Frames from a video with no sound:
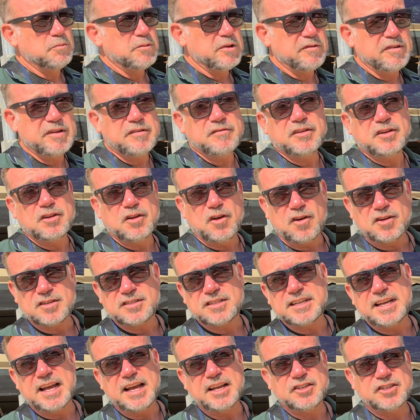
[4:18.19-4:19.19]
We've even lost
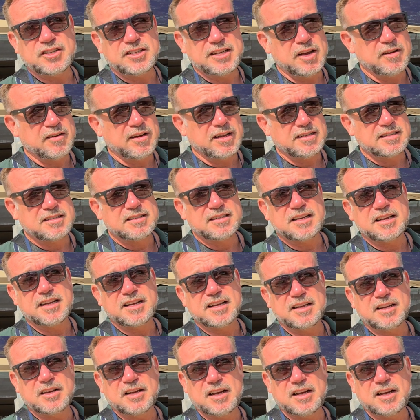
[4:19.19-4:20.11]
the engine out at sea